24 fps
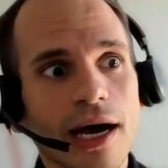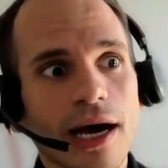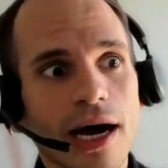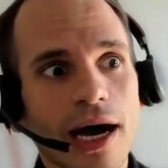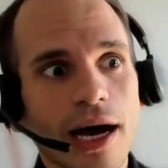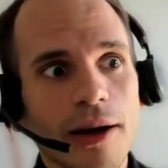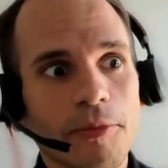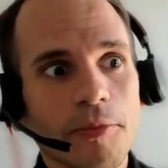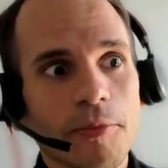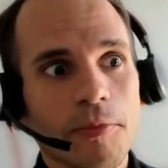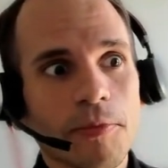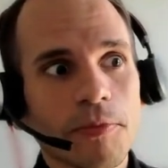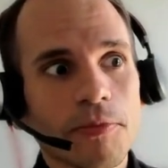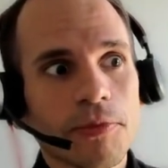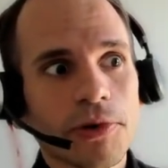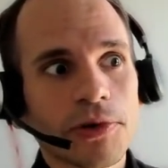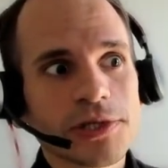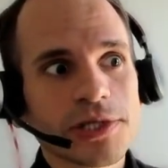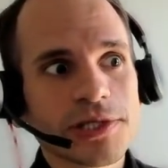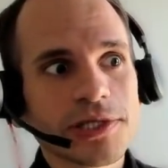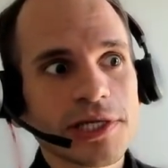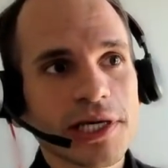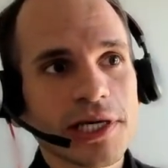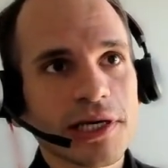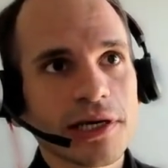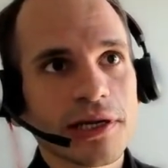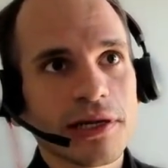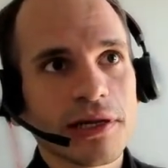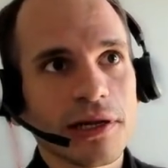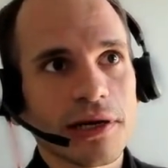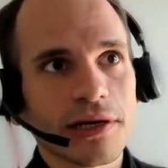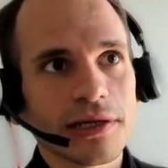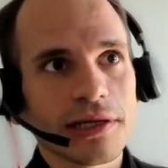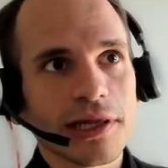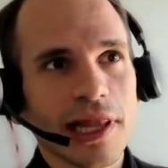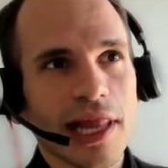I'm putting a
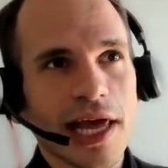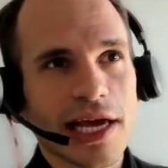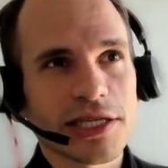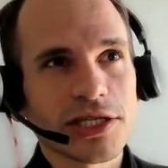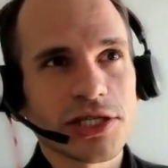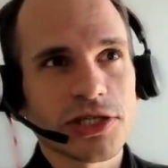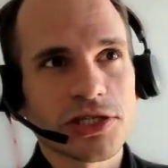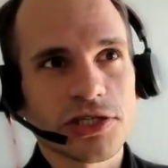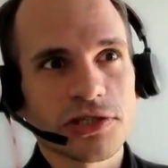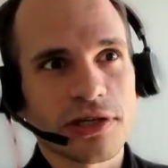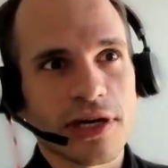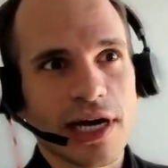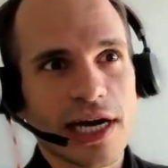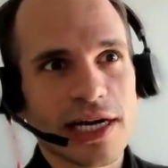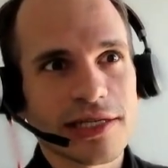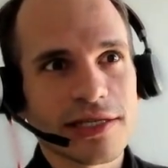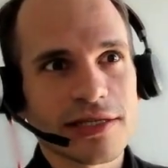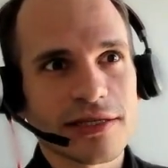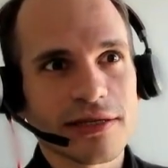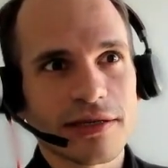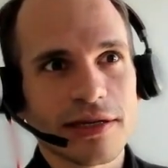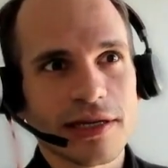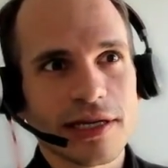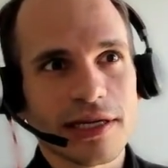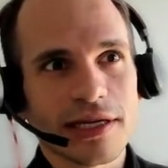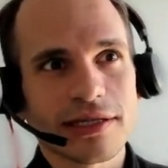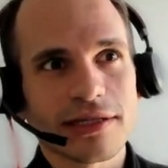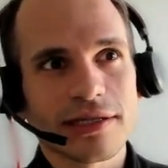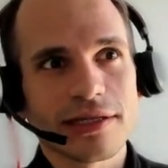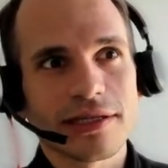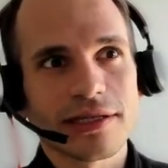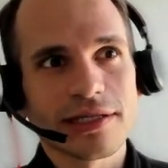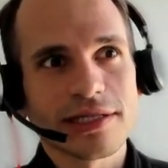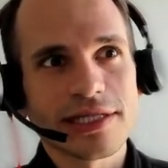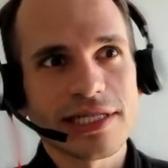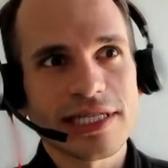lot less stress on
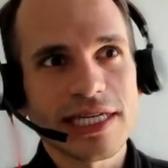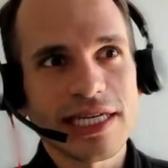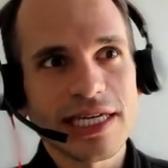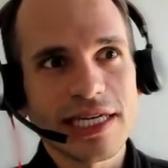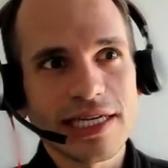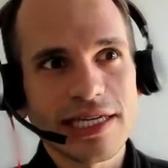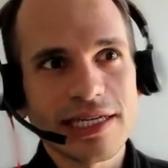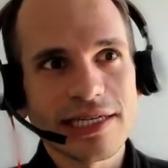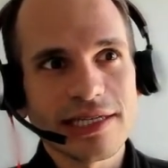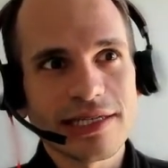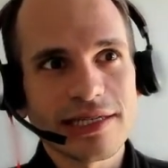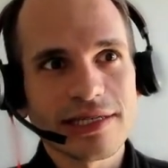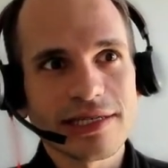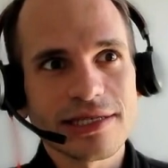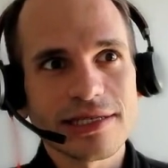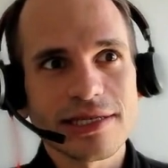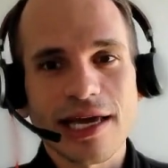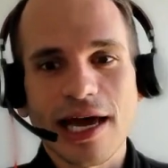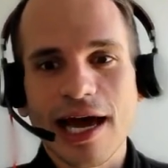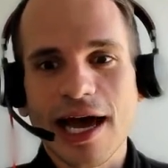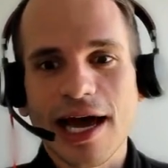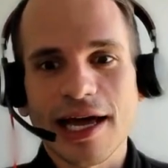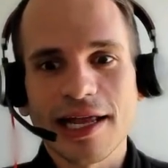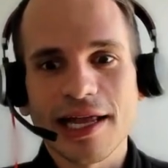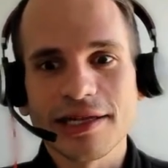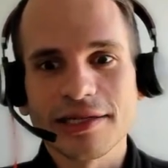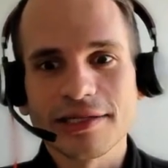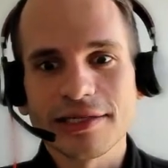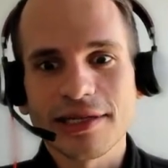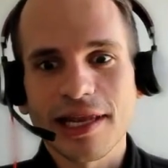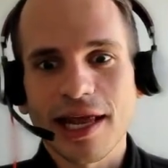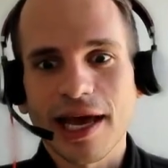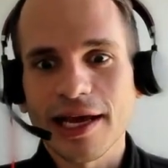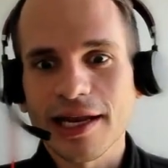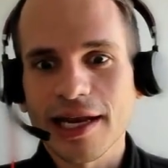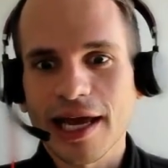T's and
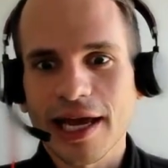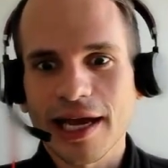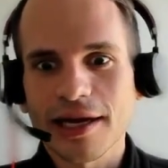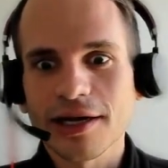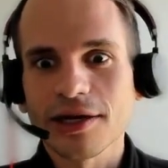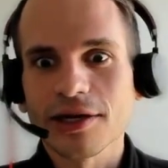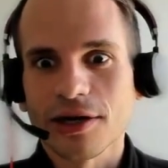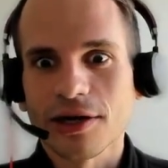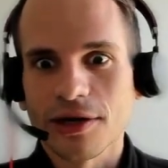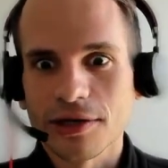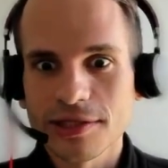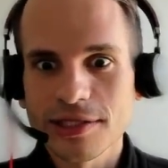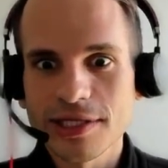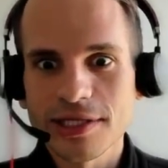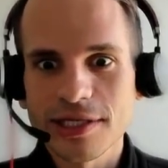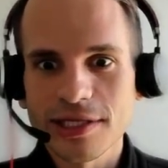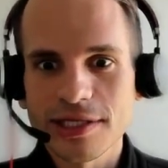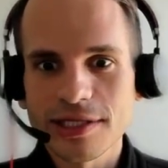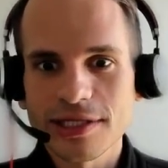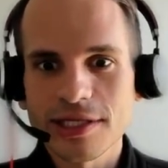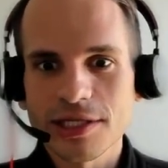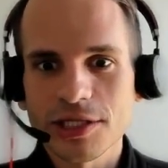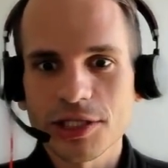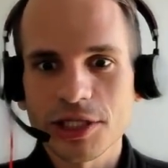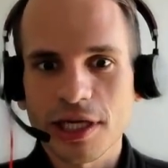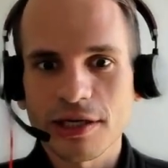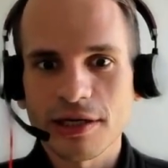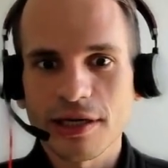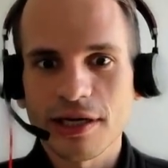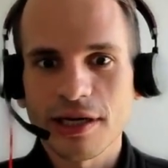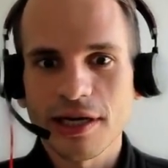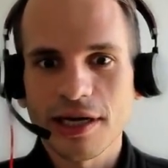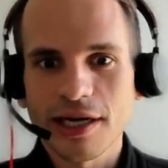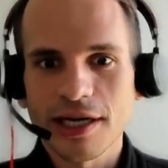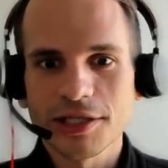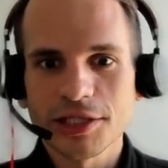like consonants in
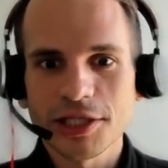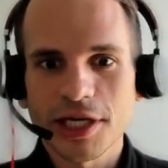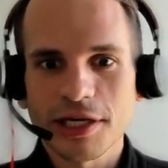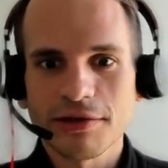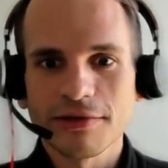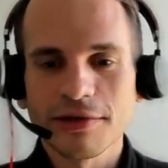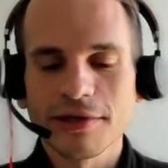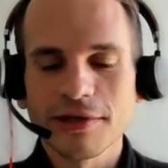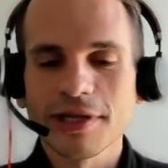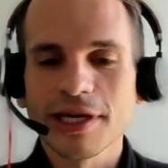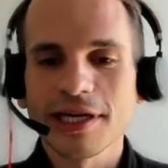general.